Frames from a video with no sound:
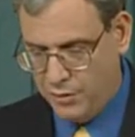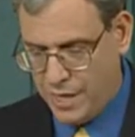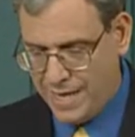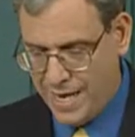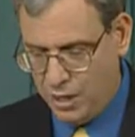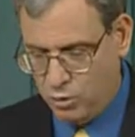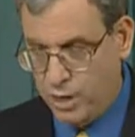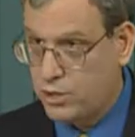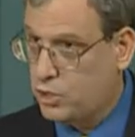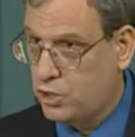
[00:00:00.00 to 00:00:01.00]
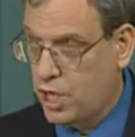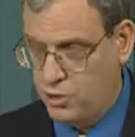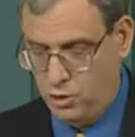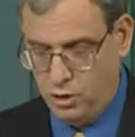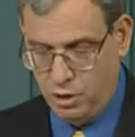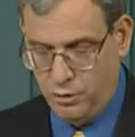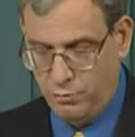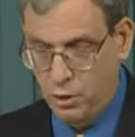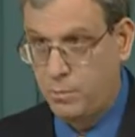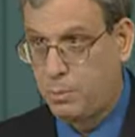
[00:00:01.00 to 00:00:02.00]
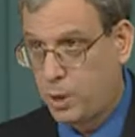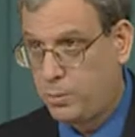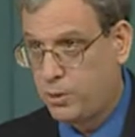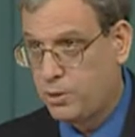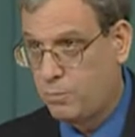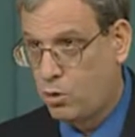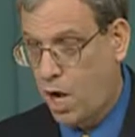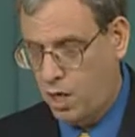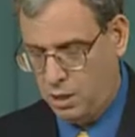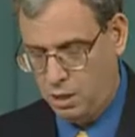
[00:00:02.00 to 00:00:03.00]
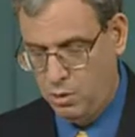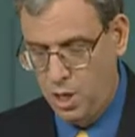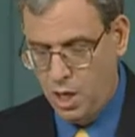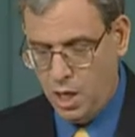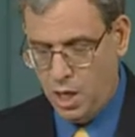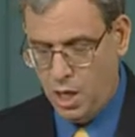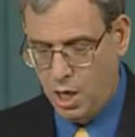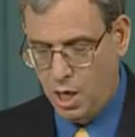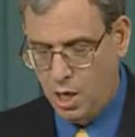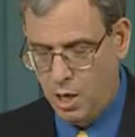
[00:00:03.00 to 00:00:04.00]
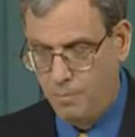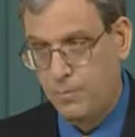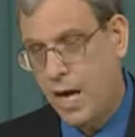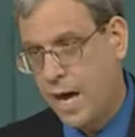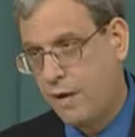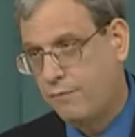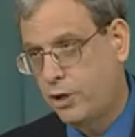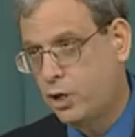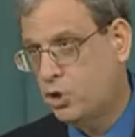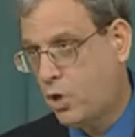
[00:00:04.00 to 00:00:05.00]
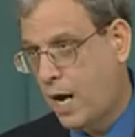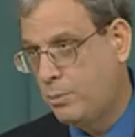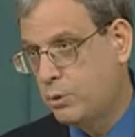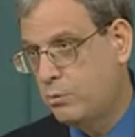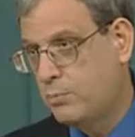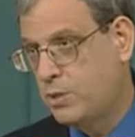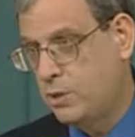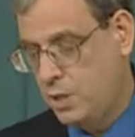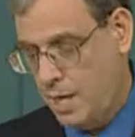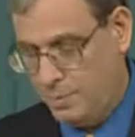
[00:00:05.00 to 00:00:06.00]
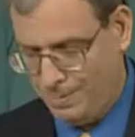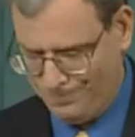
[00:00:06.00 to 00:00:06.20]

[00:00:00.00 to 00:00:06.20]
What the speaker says: They gained great successes in converting Berbers in Morocco and various tribal groups in the Yemen.